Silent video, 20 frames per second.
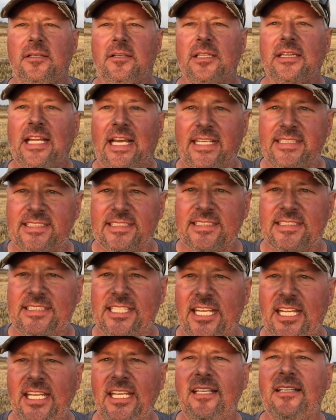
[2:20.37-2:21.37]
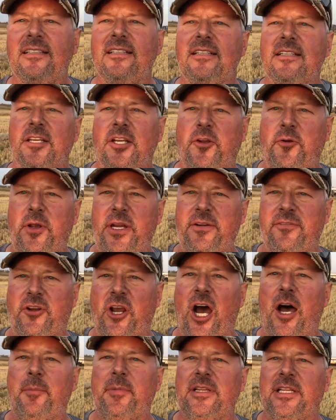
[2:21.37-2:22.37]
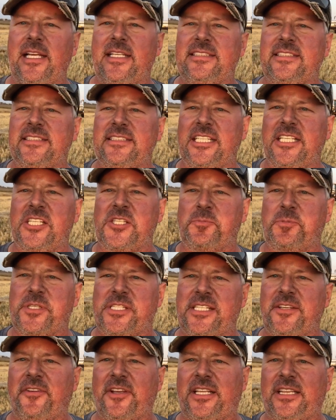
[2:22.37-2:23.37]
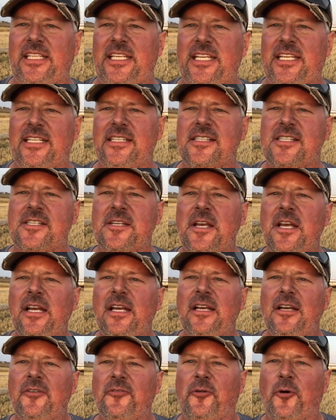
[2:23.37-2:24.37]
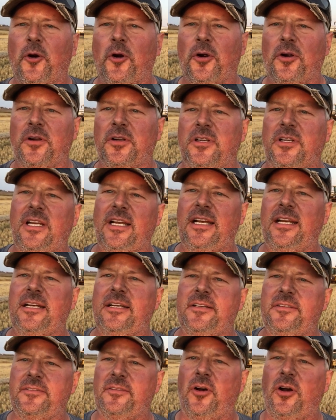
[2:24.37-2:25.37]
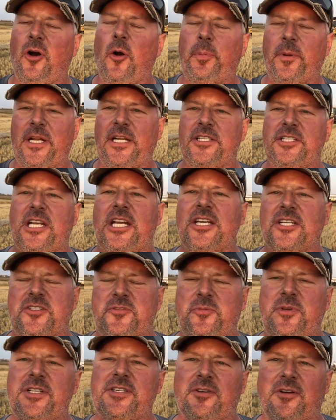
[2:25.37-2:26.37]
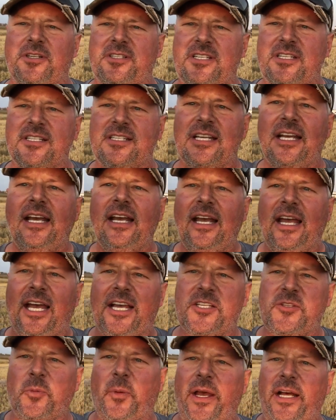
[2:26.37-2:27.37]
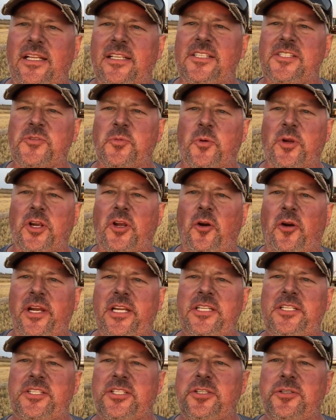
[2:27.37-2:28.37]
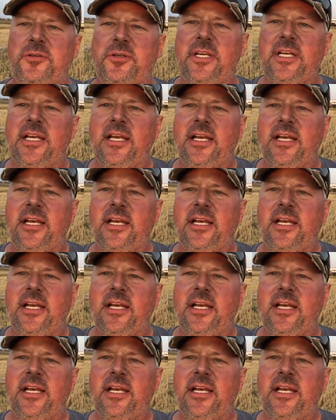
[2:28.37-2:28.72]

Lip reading: licensing, the Creative Commons licensing specifically is for open education resources, as well as we're going to